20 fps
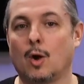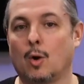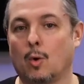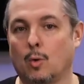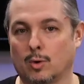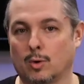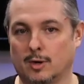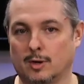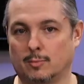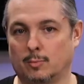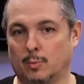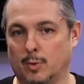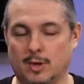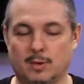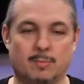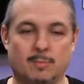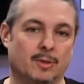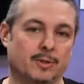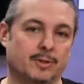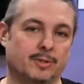Or when
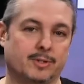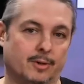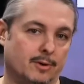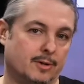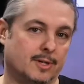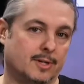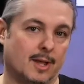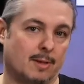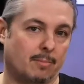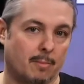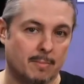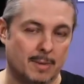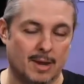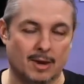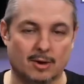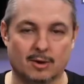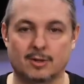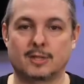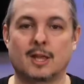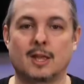you build certain type of mirrors.